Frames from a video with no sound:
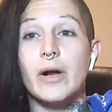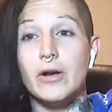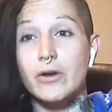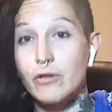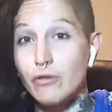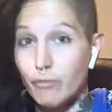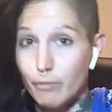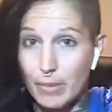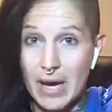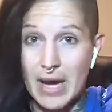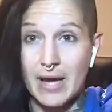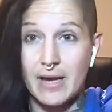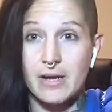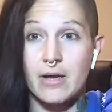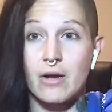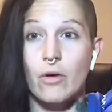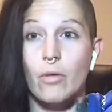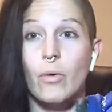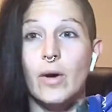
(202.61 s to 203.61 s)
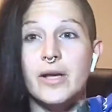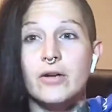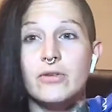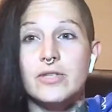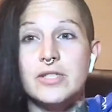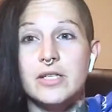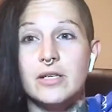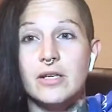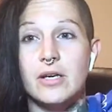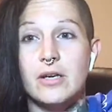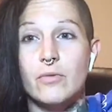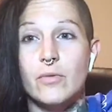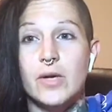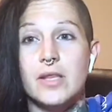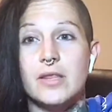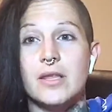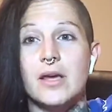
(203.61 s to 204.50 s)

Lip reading: you've been, what you're dealing with,